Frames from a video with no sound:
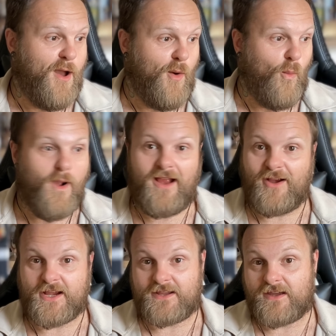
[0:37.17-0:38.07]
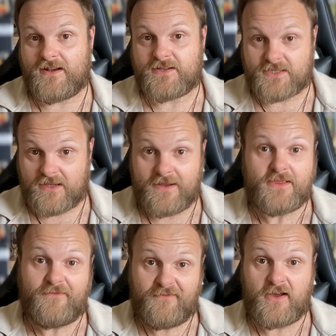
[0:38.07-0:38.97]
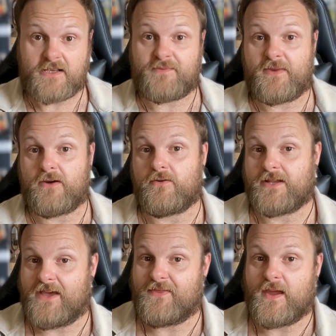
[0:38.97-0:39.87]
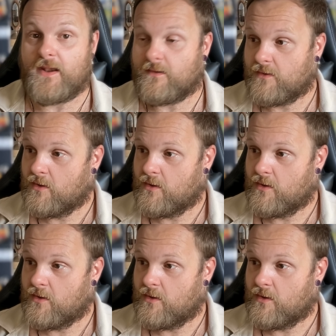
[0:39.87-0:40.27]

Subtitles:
where it kind of started the first build and then